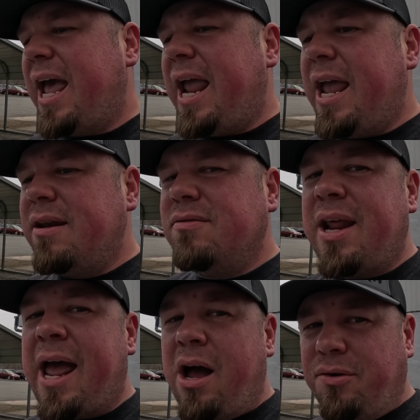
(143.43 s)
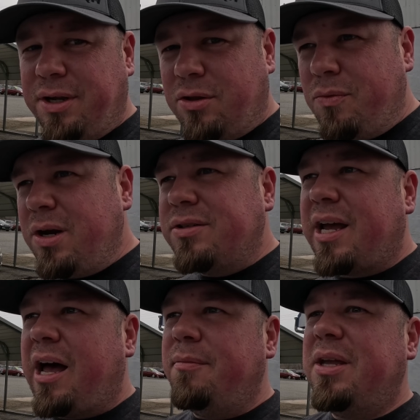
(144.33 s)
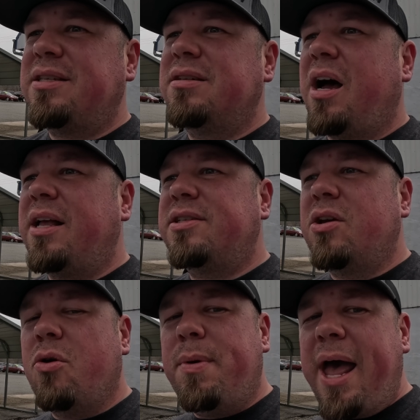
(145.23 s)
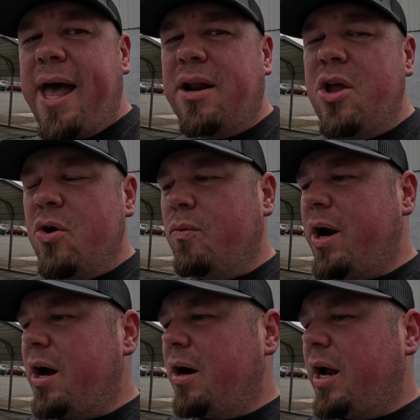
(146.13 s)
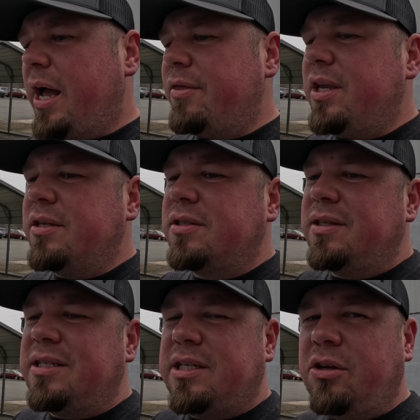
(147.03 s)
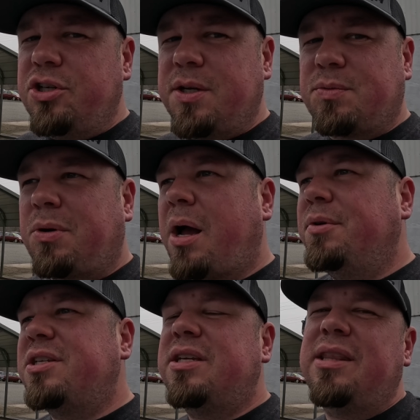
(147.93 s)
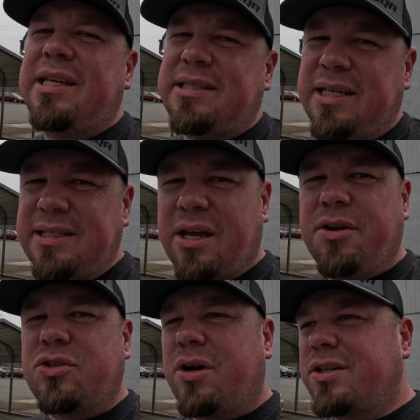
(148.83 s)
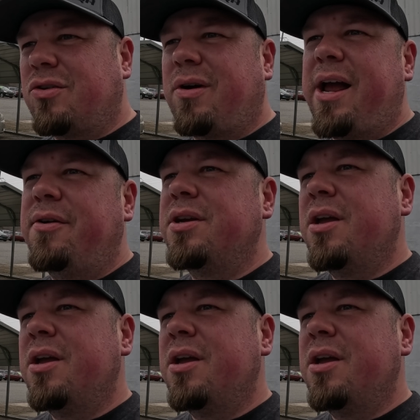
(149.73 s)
And now in the wintertime, it's not so bad, where these dealerships probably send these detailing trucks around